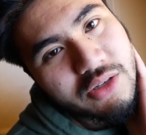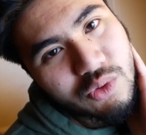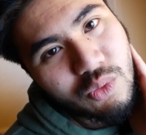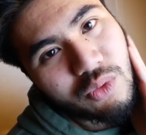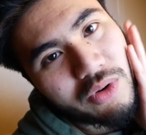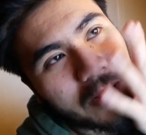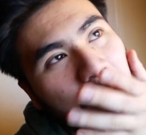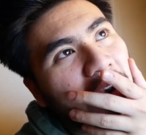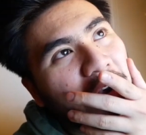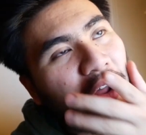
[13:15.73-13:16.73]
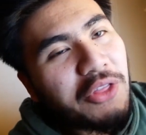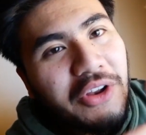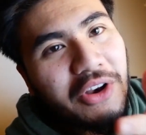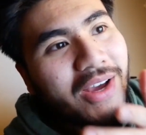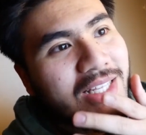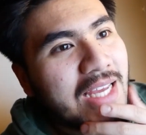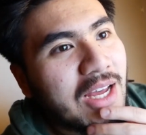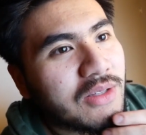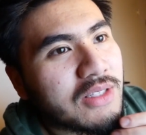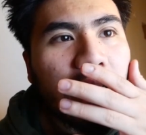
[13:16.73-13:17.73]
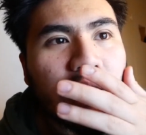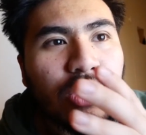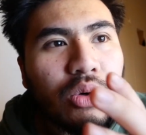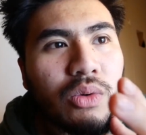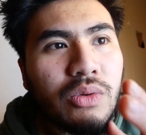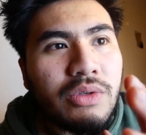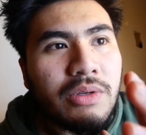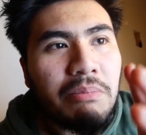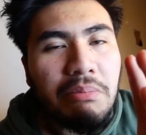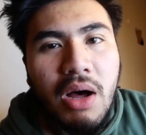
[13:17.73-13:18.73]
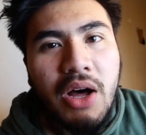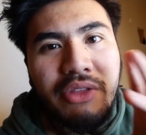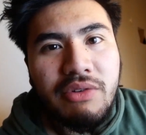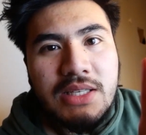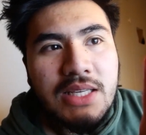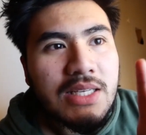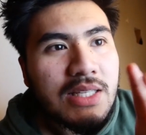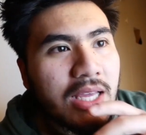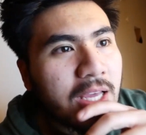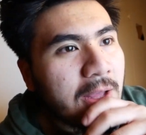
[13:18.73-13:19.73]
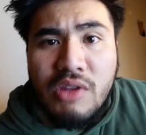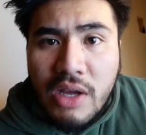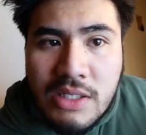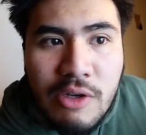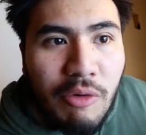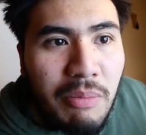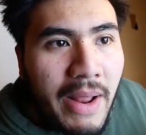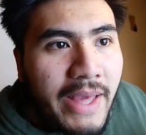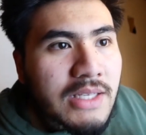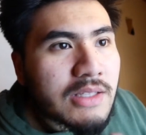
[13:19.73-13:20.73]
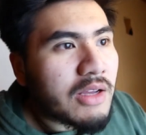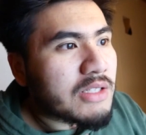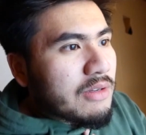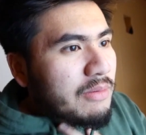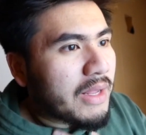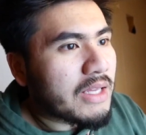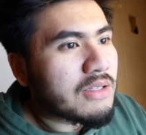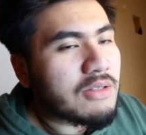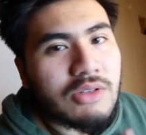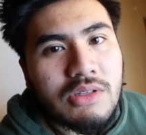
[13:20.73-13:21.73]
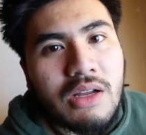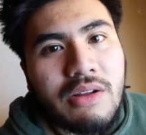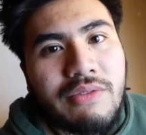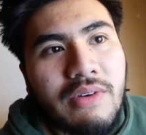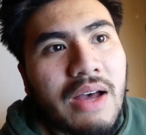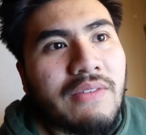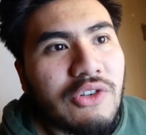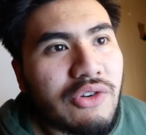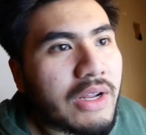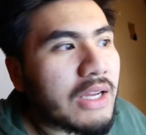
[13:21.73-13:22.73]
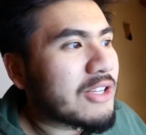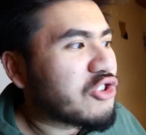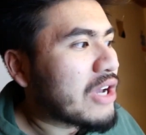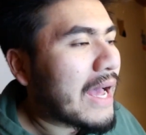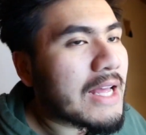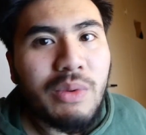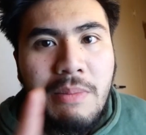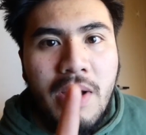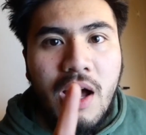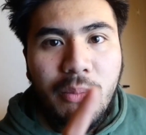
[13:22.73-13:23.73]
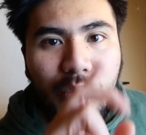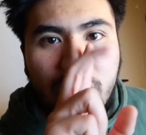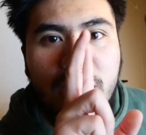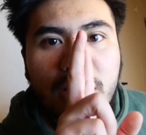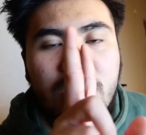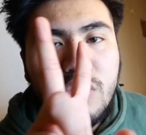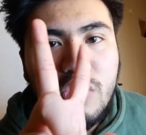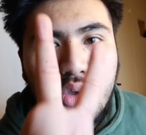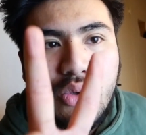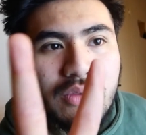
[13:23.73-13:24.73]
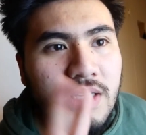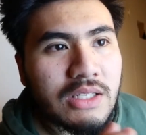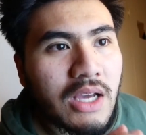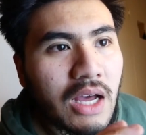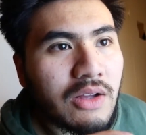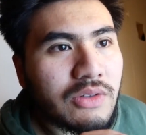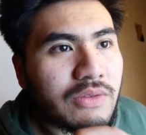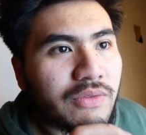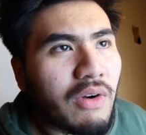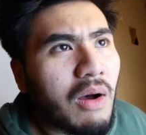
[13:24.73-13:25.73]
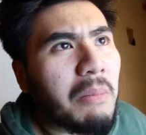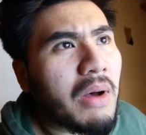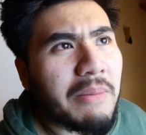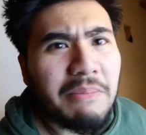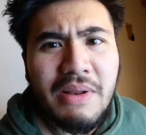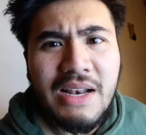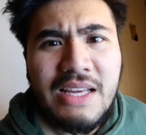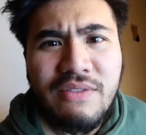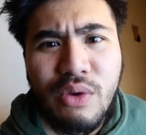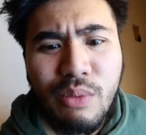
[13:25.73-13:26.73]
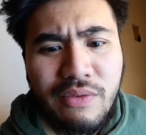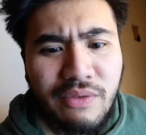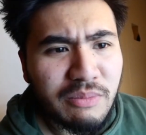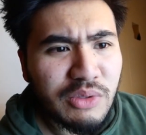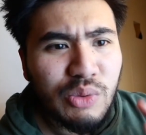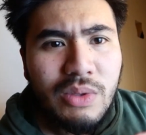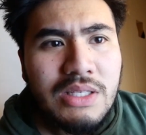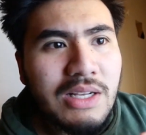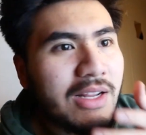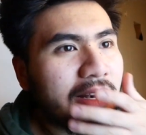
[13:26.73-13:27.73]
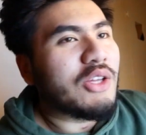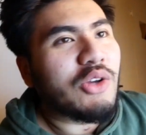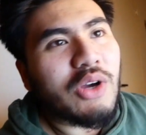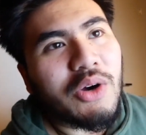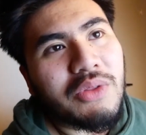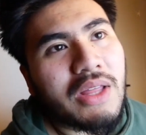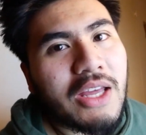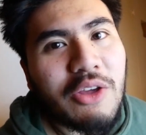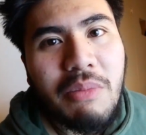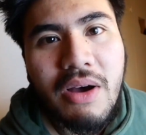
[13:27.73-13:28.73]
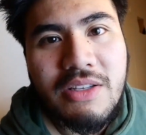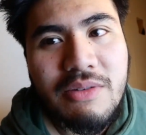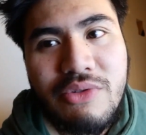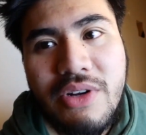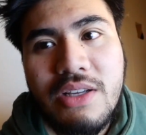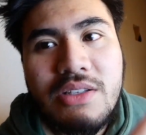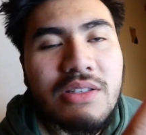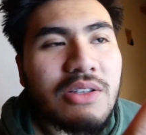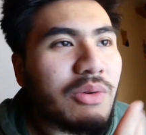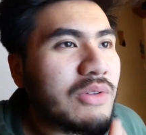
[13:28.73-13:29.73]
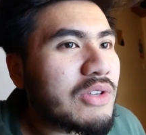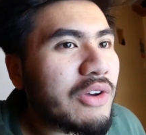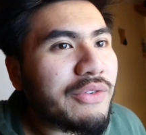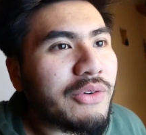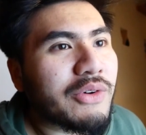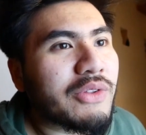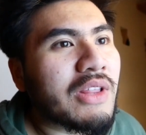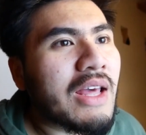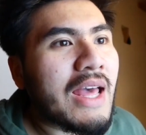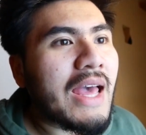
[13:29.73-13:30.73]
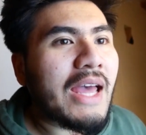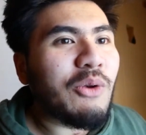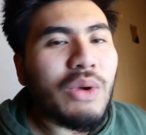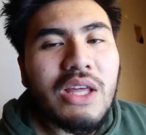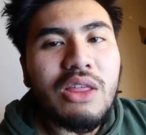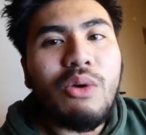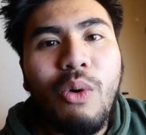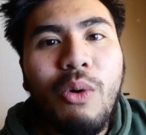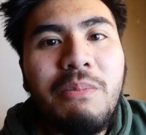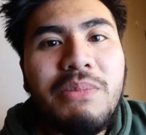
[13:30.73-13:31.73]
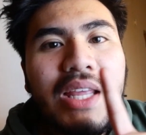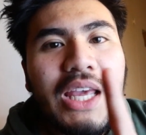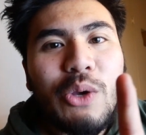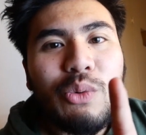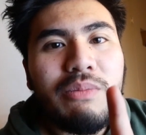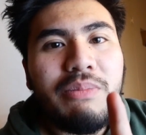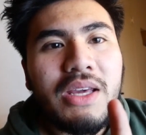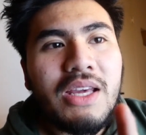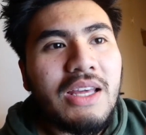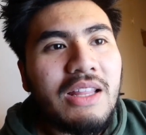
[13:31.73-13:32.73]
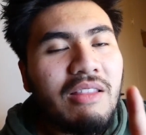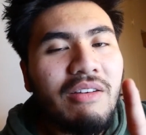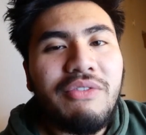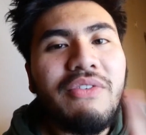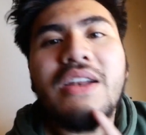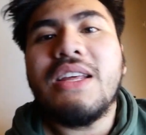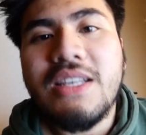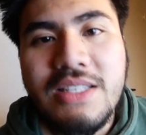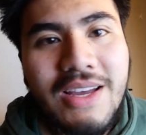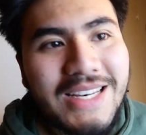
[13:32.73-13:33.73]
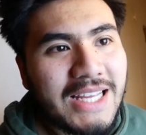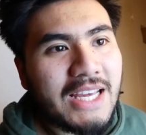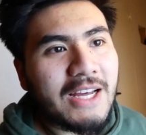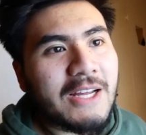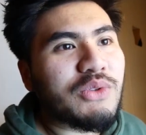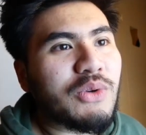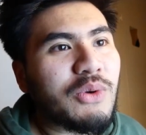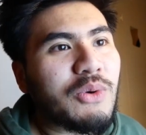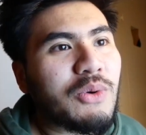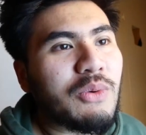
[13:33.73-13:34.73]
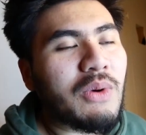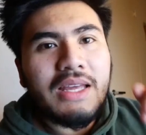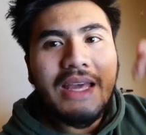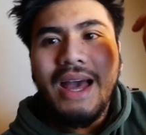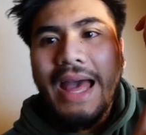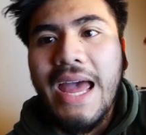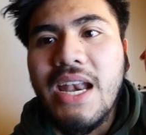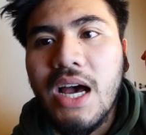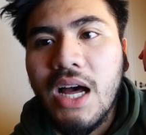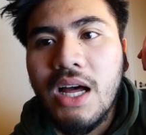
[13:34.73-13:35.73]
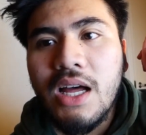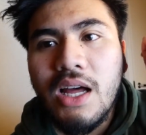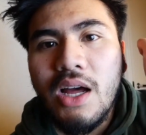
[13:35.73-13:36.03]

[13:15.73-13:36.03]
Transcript: story, another night out. It's called Bar 360. Nice little place, nice little place to just kind of have a drink, chat. We met up with two of these girls from, I believe they were from Switzerland. You go there, you buy some drinks, so and so forth. And we thought it would be the funniest idea to get a henna